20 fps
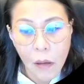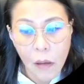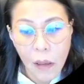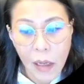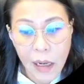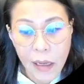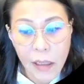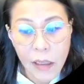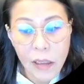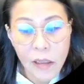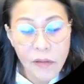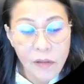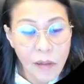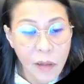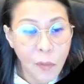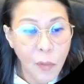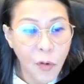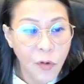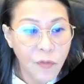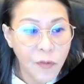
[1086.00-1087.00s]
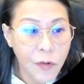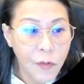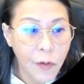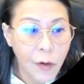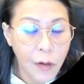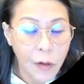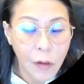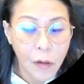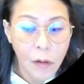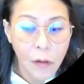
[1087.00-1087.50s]
like me, is take profit
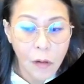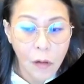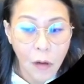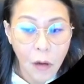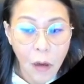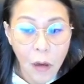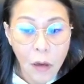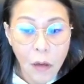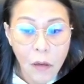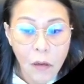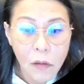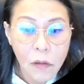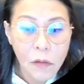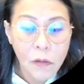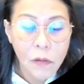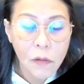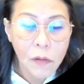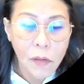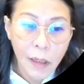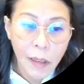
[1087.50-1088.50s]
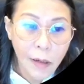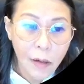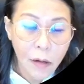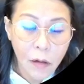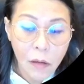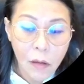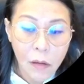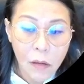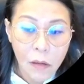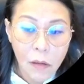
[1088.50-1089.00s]
one huh? like that lor.
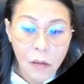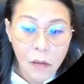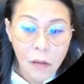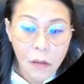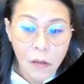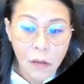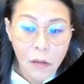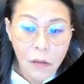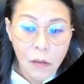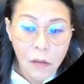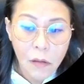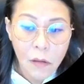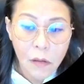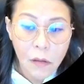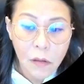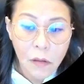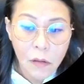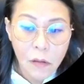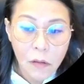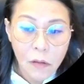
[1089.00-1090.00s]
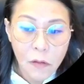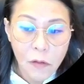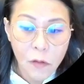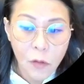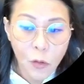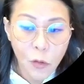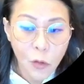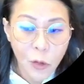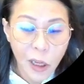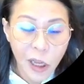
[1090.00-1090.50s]

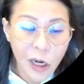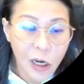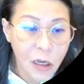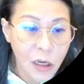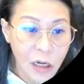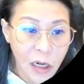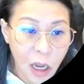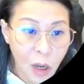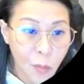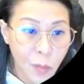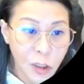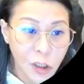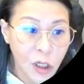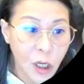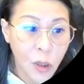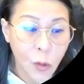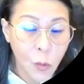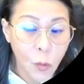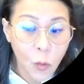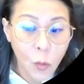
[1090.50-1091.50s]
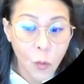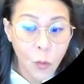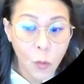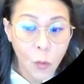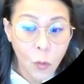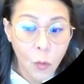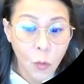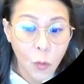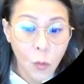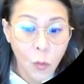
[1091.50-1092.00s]
so you can earn how much I don't know
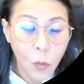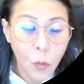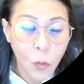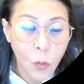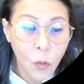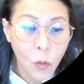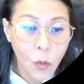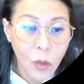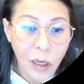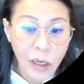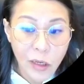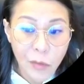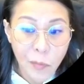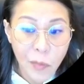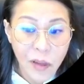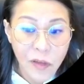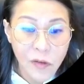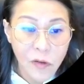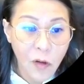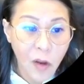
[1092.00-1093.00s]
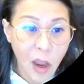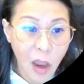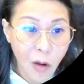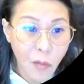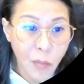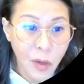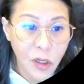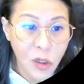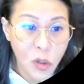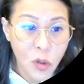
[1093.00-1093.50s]
that depends on how
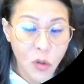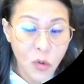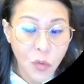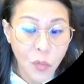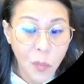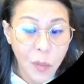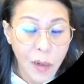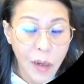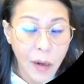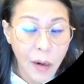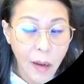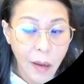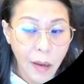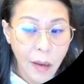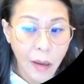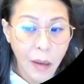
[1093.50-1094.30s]
much you play lah